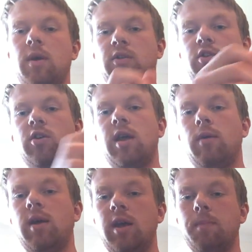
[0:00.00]
is cut
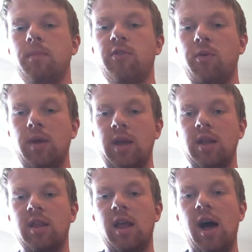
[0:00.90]
out here so we can
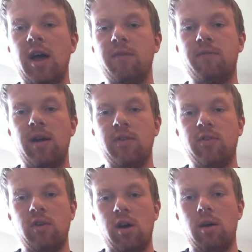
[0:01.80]
get to the higher
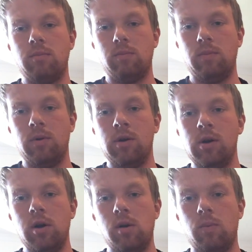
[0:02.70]
frets
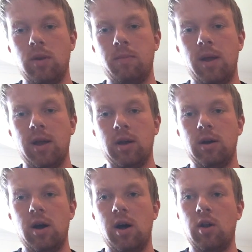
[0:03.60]
when you're playing
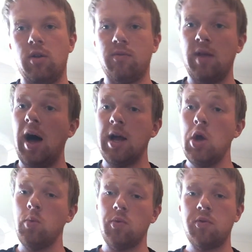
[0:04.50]
a lot of the high
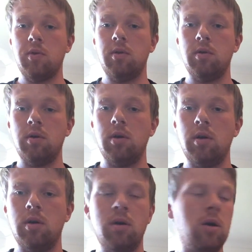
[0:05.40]
notes
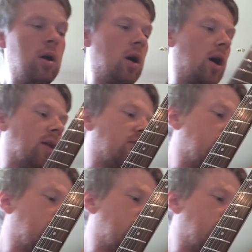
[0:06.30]
and